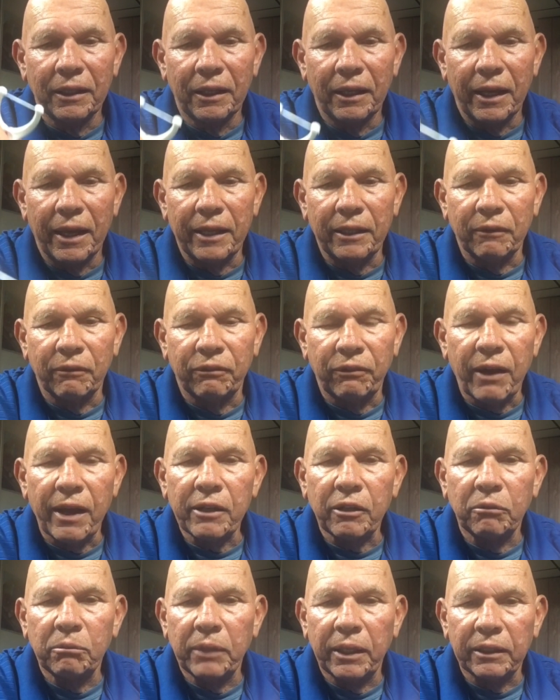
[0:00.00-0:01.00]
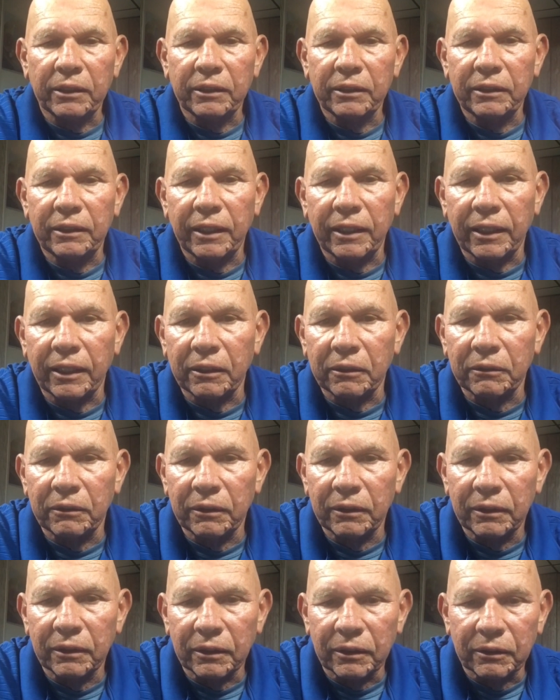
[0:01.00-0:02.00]
And the final method that I'd
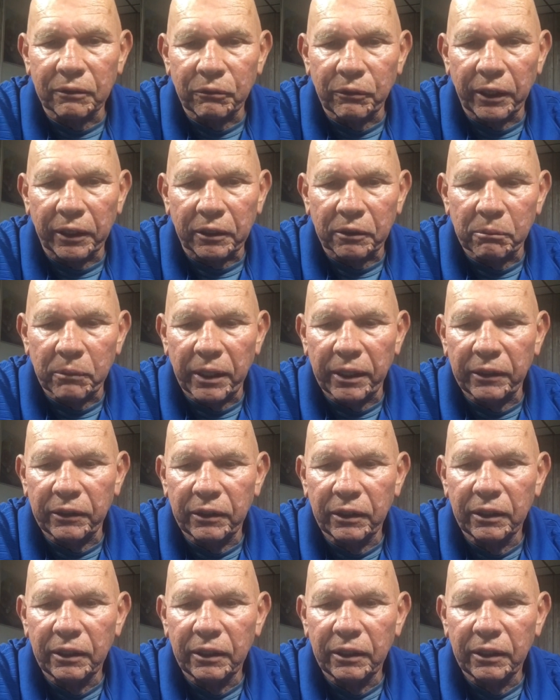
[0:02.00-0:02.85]
recommend